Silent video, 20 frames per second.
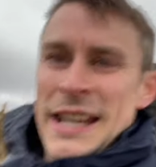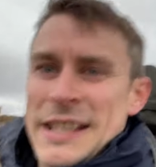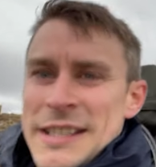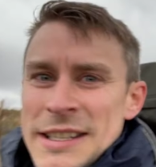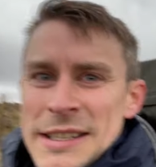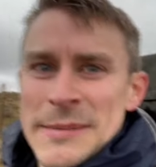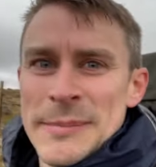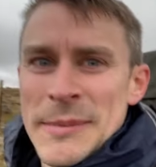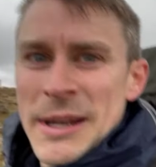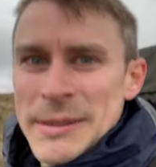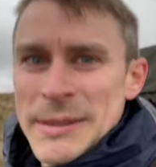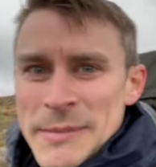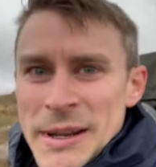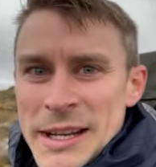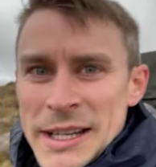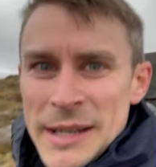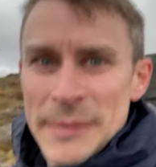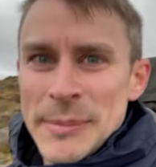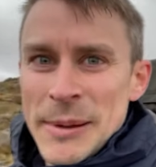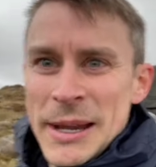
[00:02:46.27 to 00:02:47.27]
Doesn't make
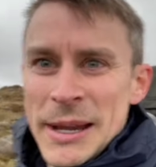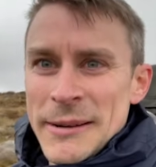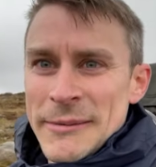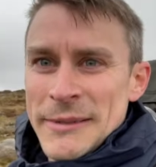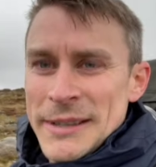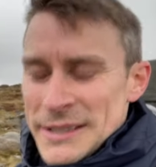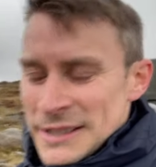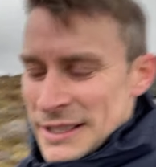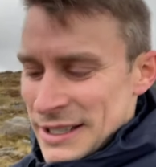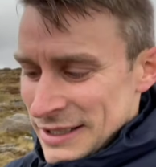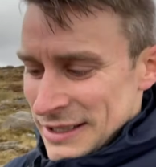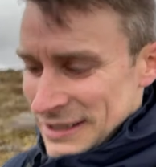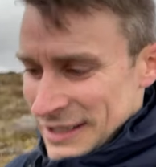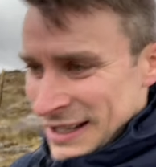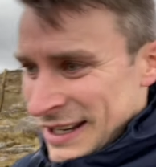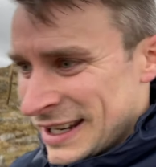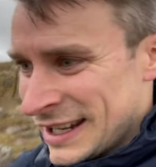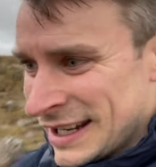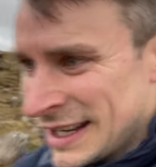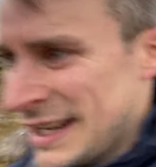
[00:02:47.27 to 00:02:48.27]
many appearances,
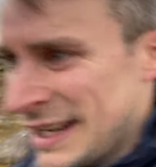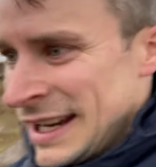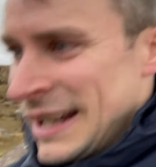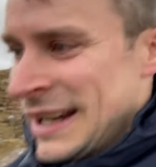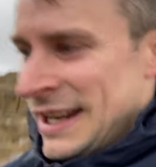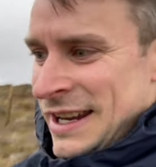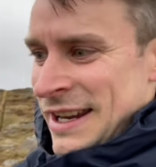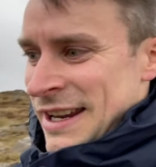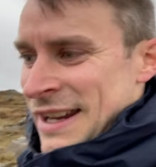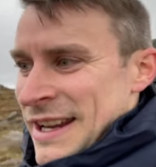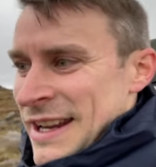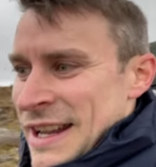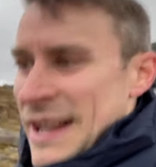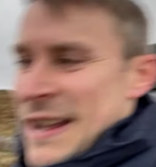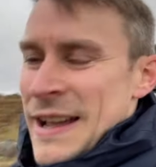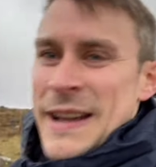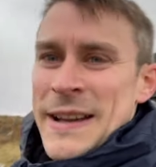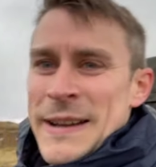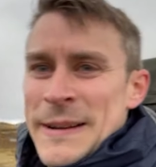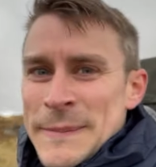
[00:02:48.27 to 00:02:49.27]

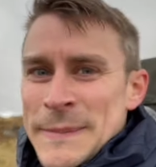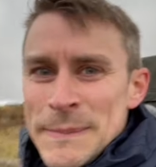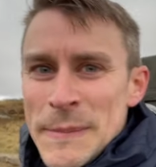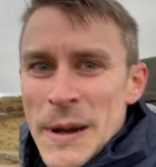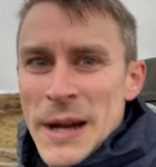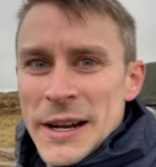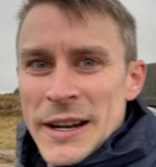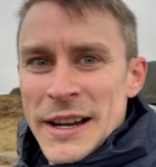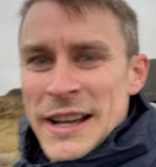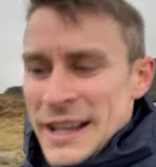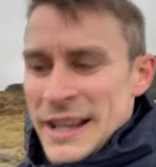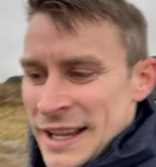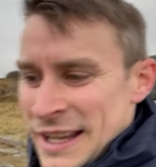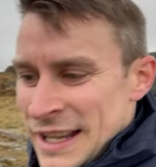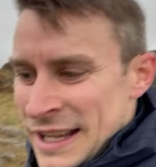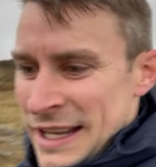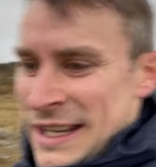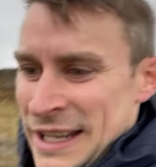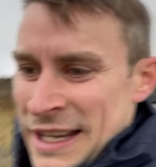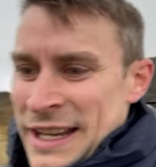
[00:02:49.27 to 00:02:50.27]
but
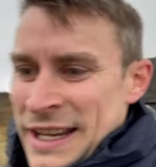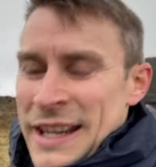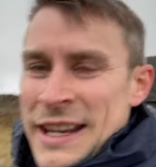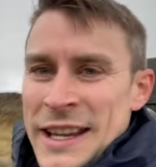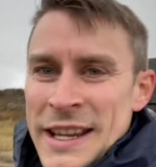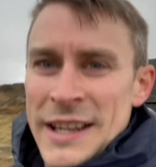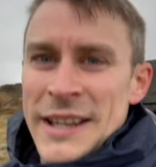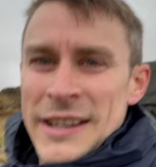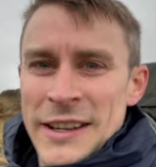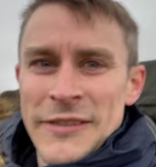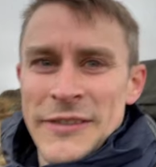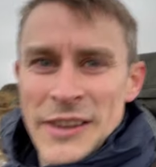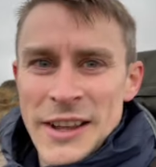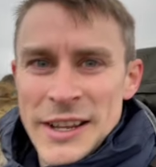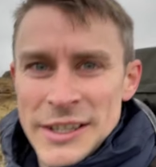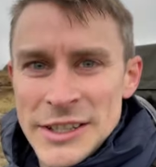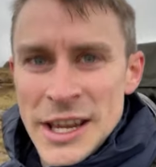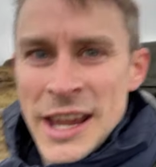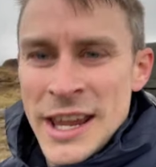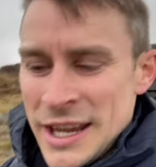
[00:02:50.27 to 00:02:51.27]

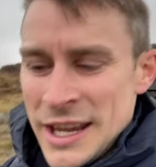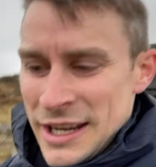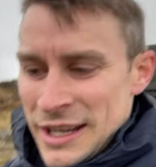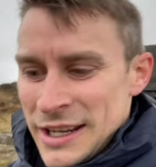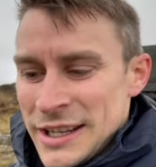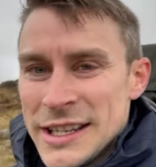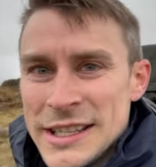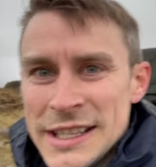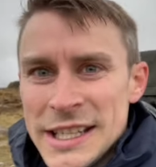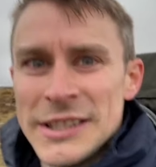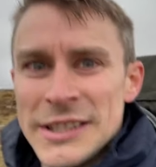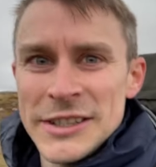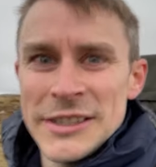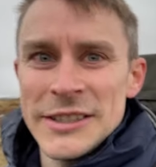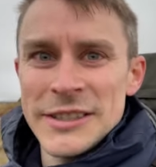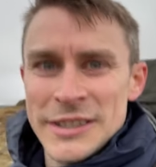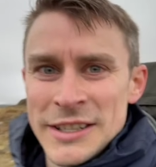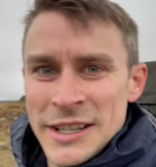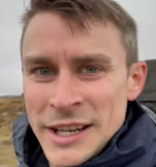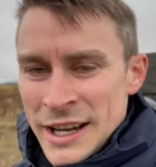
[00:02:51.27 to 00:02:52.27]
the
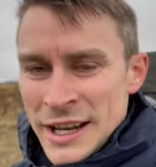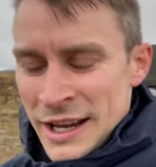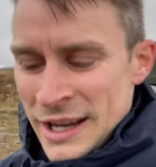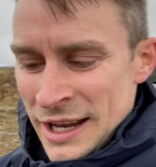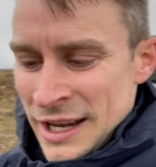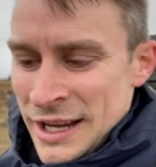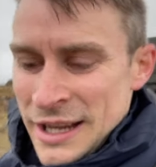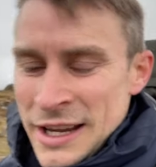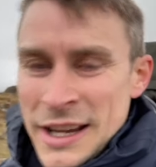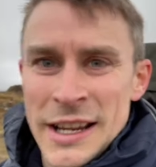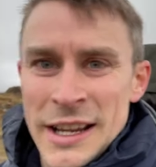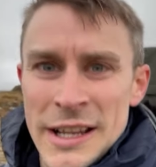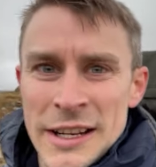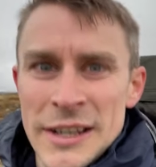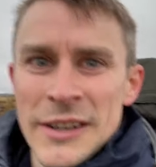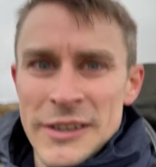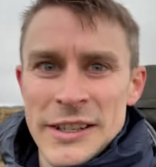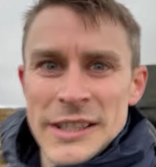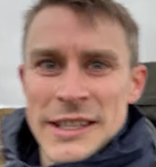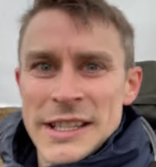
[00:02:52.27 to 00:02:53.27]
conditions
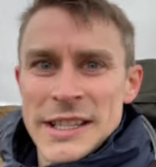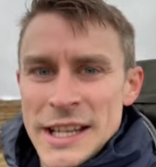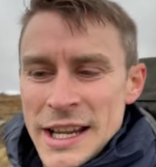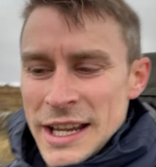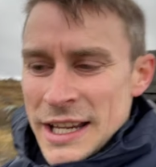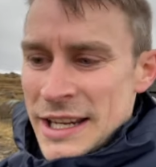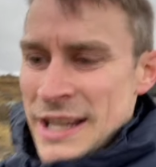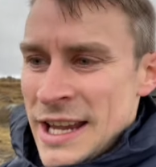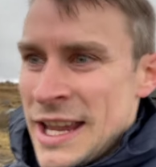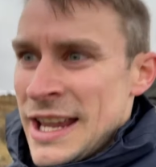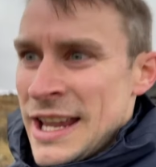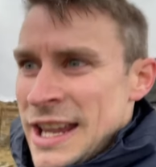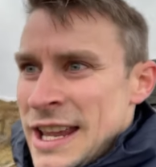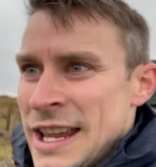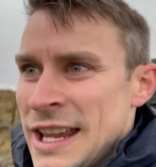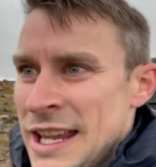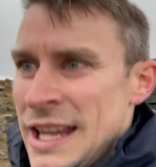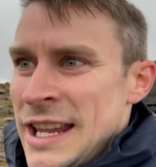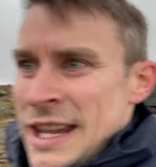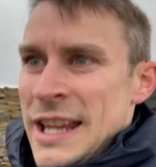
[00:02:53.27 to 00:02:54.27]
like today,
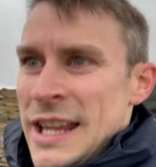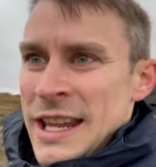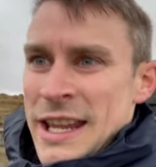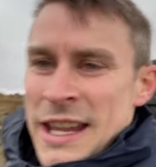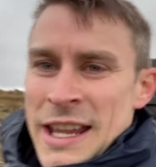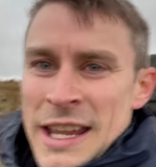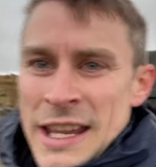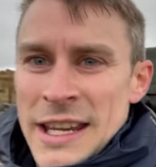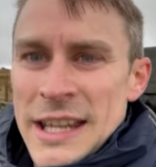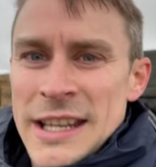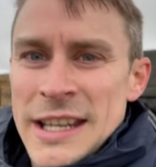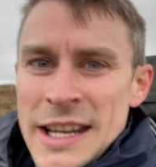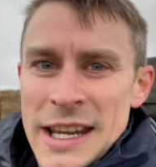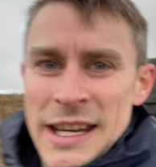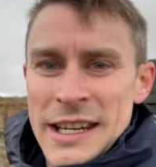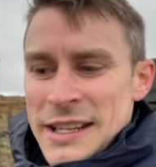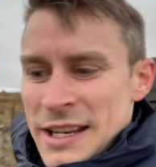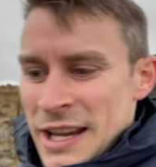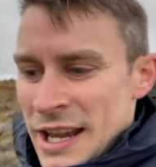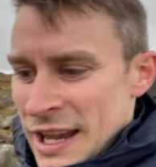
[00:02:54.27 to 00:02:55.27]
you
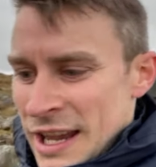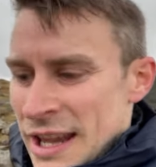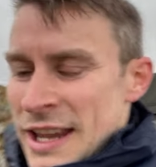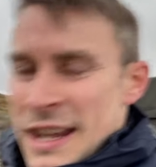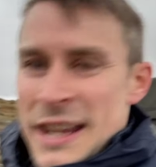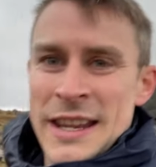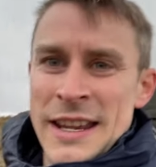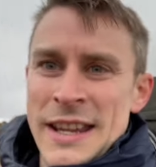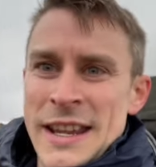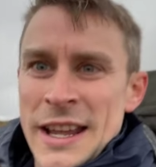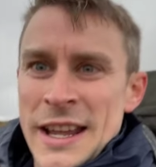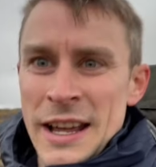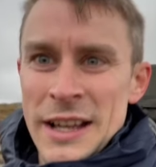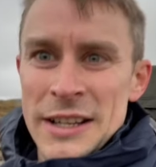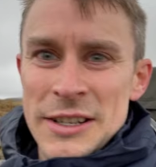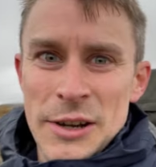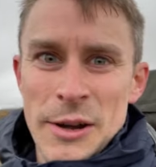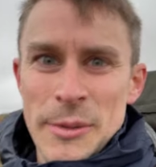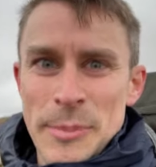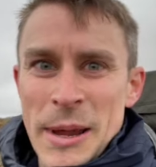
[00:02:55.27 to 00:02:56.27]
need a
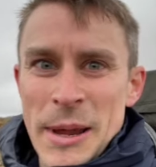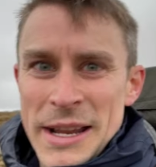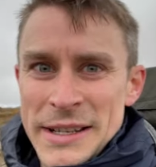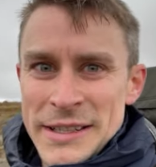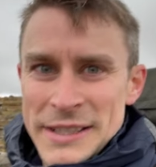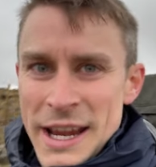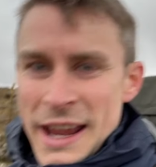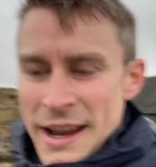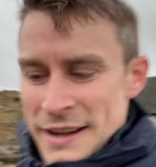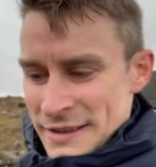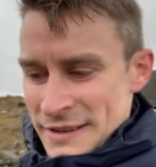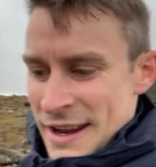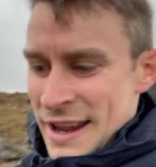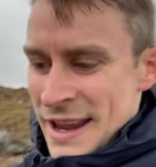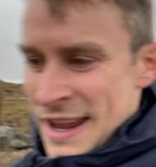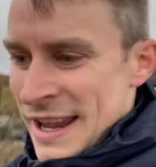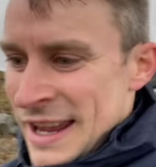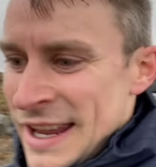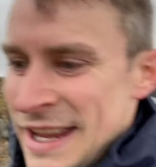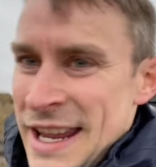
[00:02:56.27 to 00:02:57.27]
top end tent.
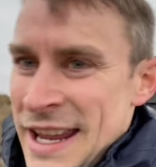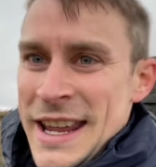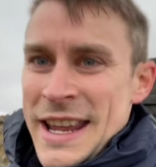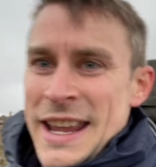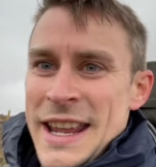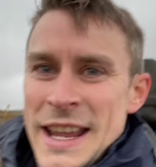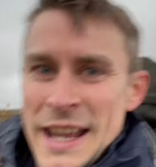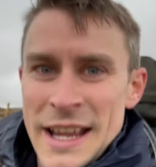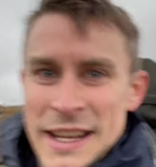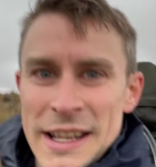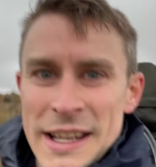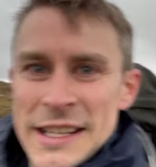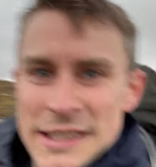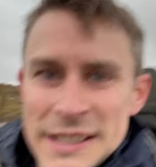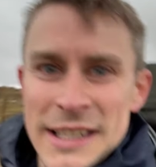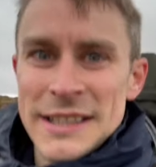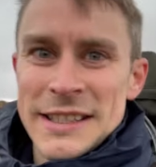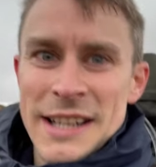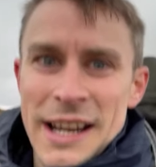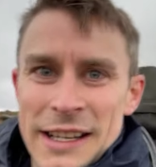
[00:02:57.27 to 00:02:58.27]
That's
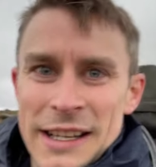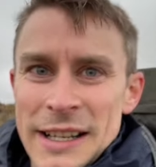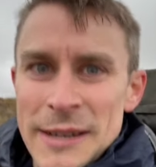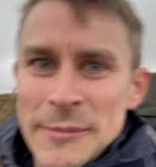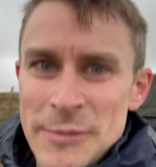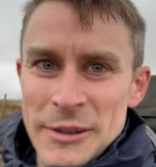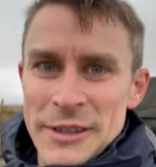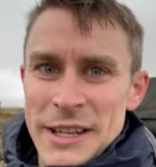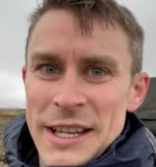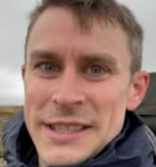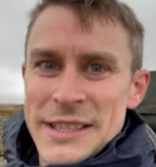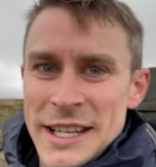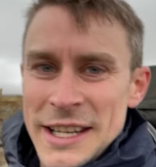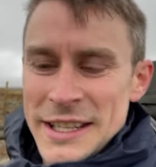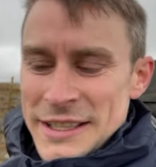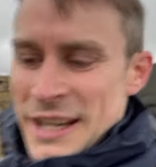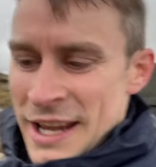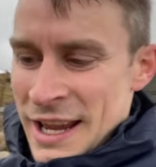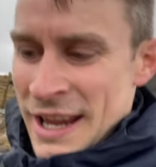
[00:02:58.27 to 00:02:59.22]
exactly what this is.